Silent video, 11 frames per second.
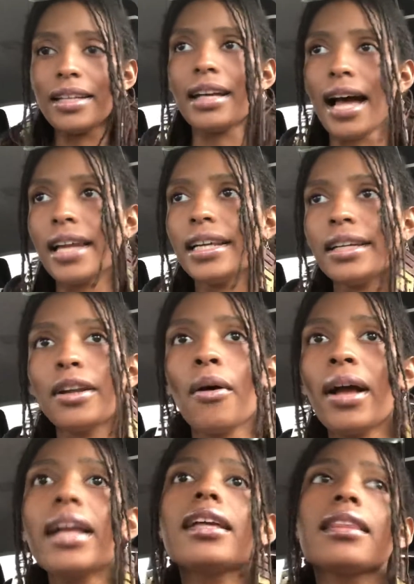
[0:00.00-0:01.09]
I didn't know
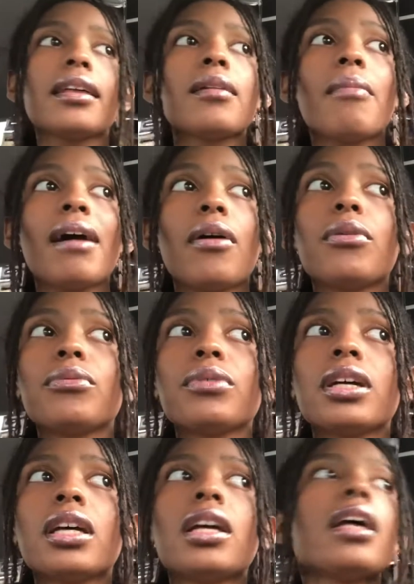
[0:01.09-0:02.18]
anything about
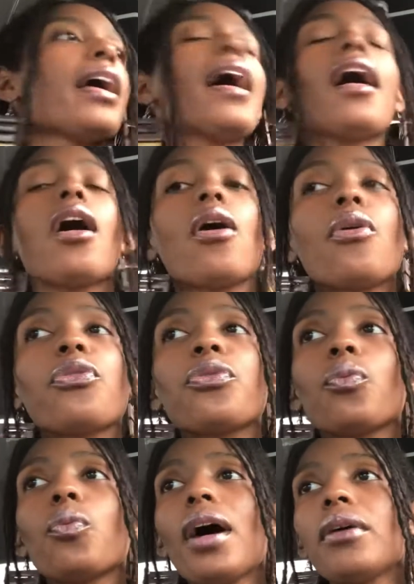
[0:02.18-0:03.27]
health,
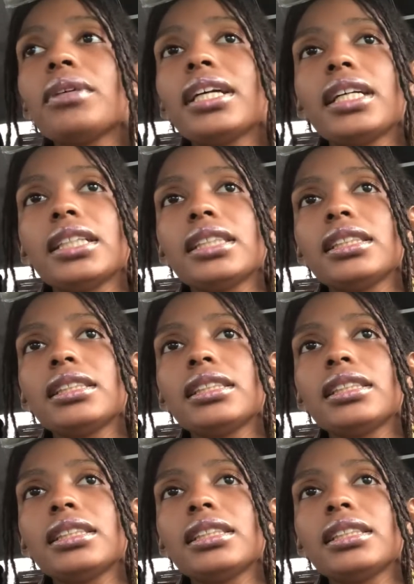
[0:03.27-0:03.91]
wellness,